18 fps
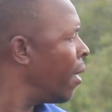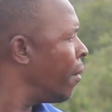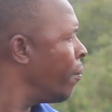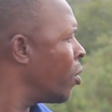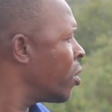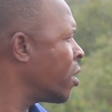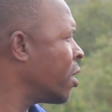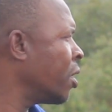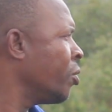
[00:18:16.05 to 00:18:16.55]

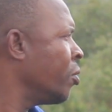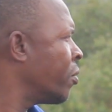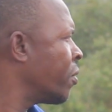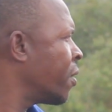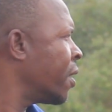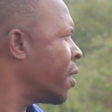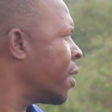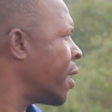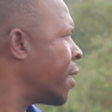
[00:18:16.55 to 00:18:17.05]
most
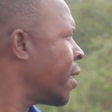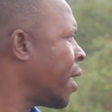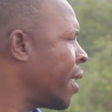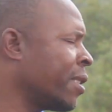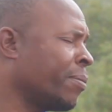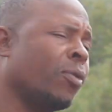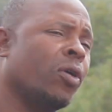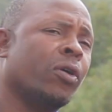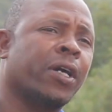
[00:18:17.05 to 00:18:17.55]
nutritious
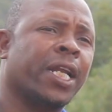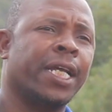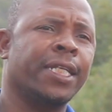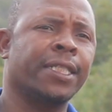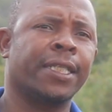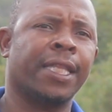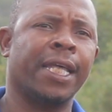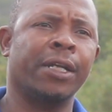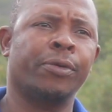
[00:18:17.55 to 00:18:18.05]
small
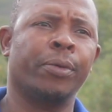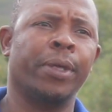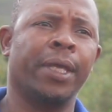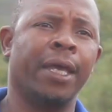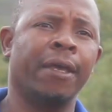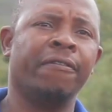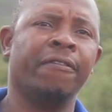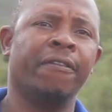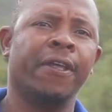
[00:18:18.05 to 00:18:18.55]
grains that we
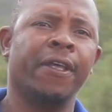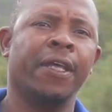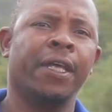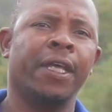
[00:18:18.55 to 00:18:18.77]
have.